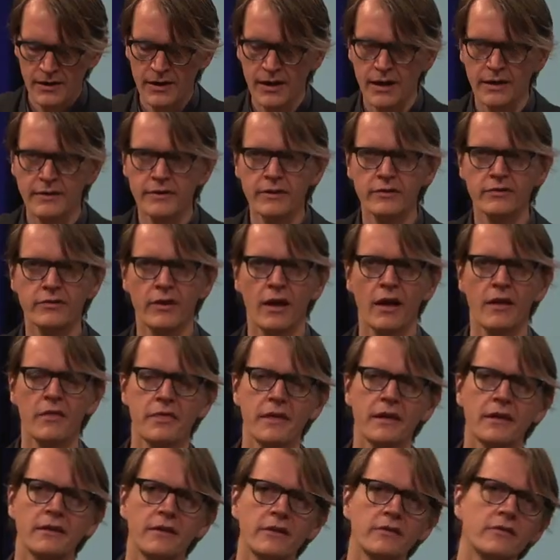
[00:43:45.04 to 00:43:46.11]
Yeah, this, I
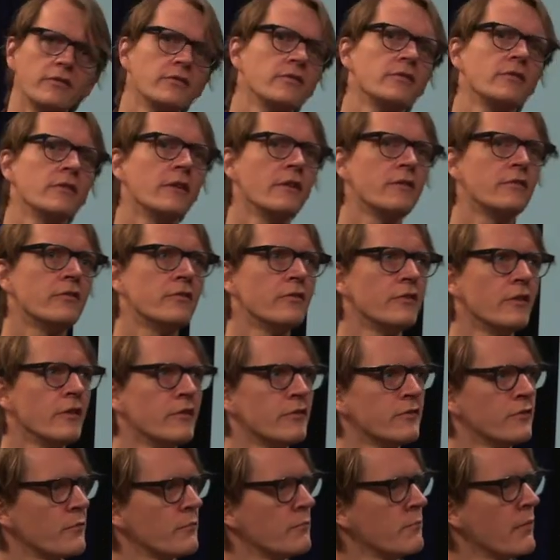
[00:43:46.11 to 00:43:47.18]
think this, is, this,
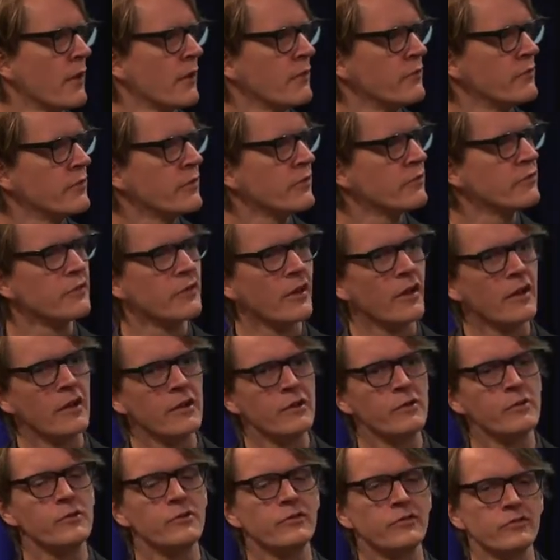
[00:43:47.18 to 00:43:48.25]
this, uh, this
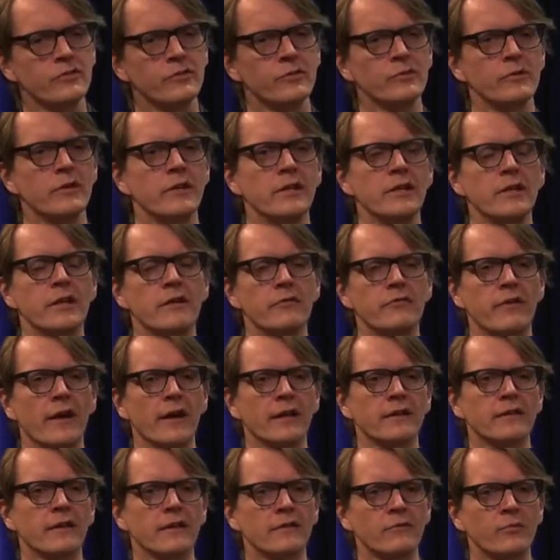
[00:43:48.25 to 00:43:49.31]
alludes to the
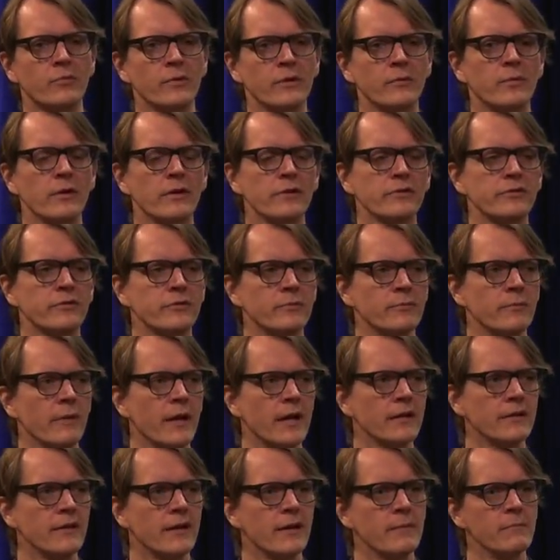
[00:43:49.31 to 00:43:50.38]
fact that we want to
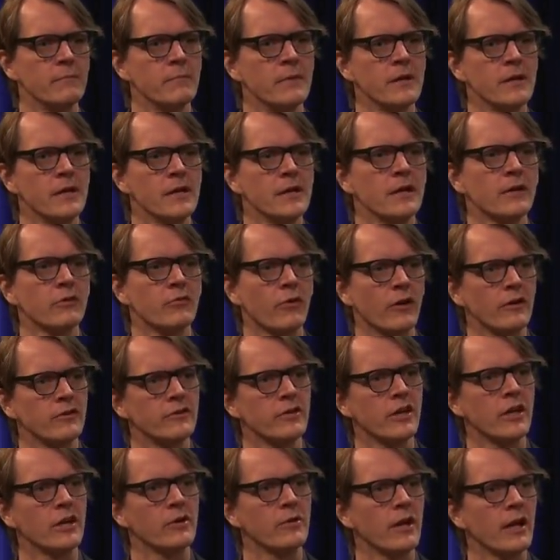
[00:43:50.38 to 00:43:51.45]
make them
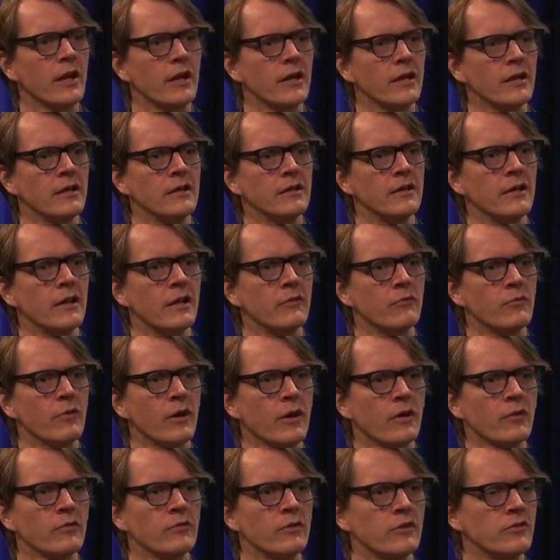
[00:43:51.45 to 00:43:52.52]
criteria in, in
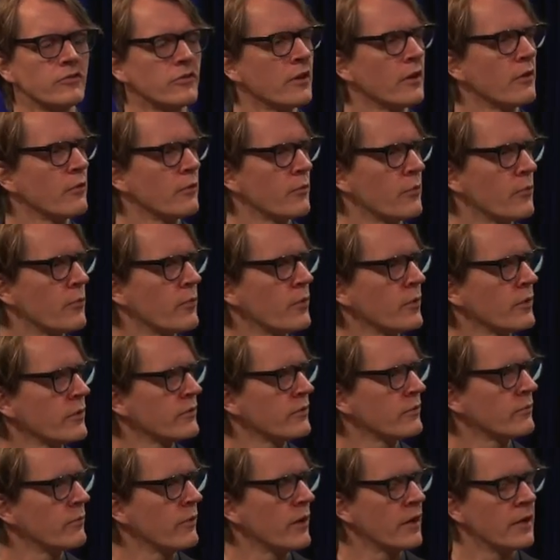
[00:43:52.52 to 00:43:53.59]
recognition and
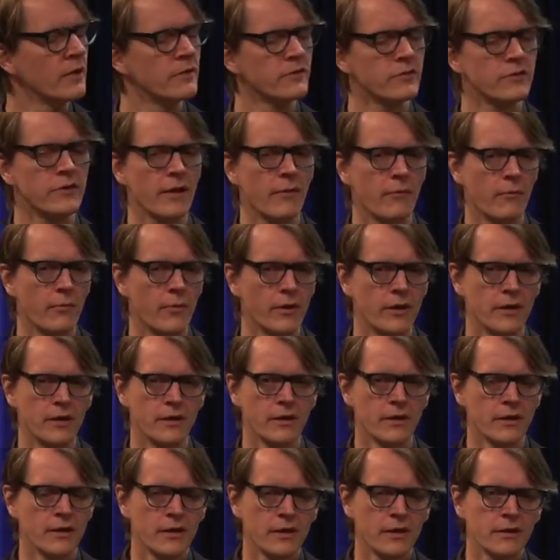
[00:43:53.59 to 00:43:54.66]
reward, right? That we,
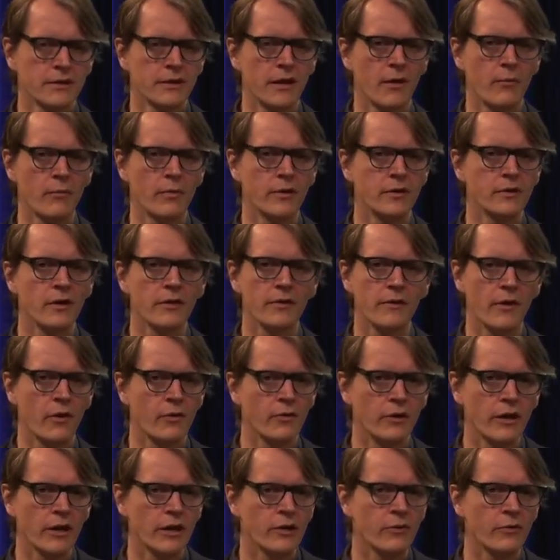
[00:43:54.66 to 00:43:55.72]
that we not
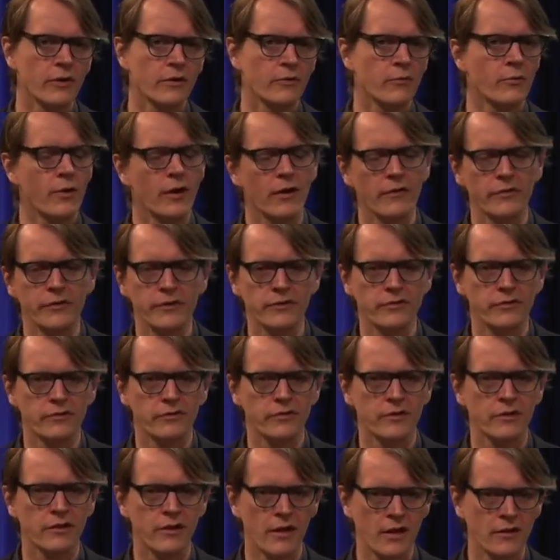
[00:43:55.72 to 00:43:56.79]
only look at, well, this
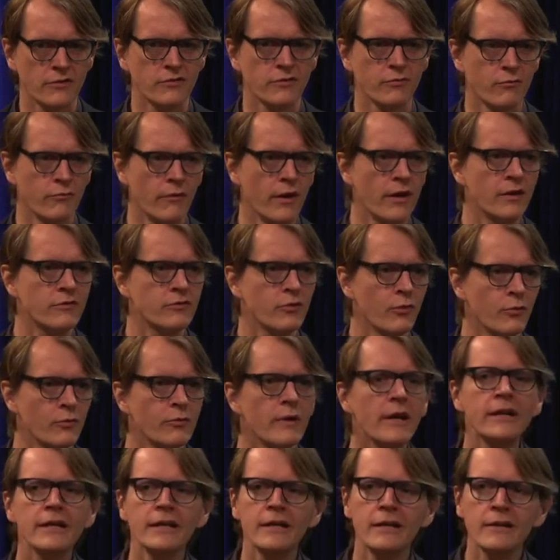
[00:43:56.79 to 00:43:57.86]
is, it's, it's
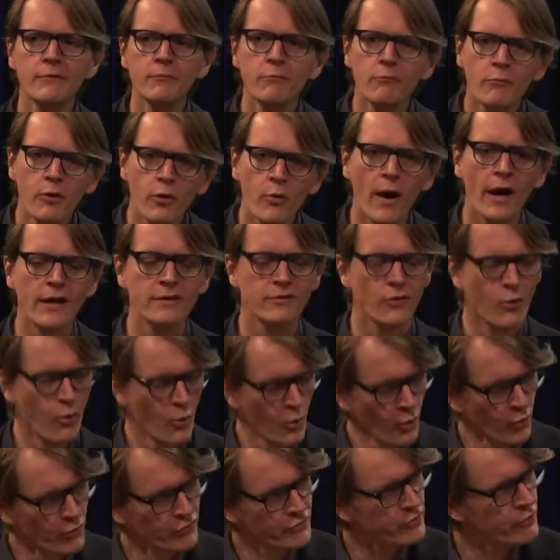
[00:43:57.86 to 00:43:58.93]
already quite
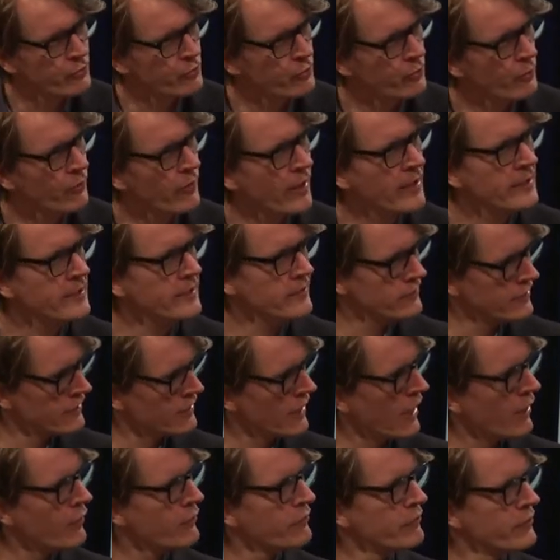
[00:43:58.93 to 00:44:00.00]
old school, at least in
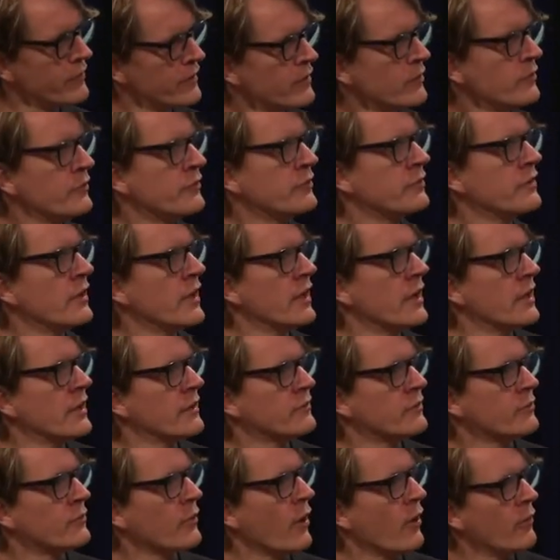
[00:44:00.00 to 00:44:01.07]
our fields,
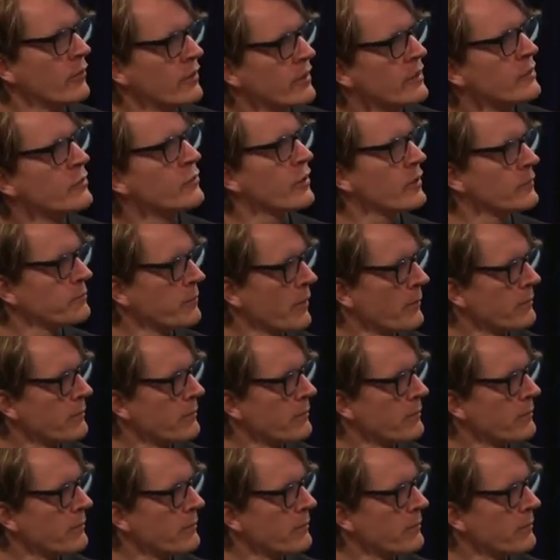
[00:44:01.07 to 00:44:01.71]
to only look at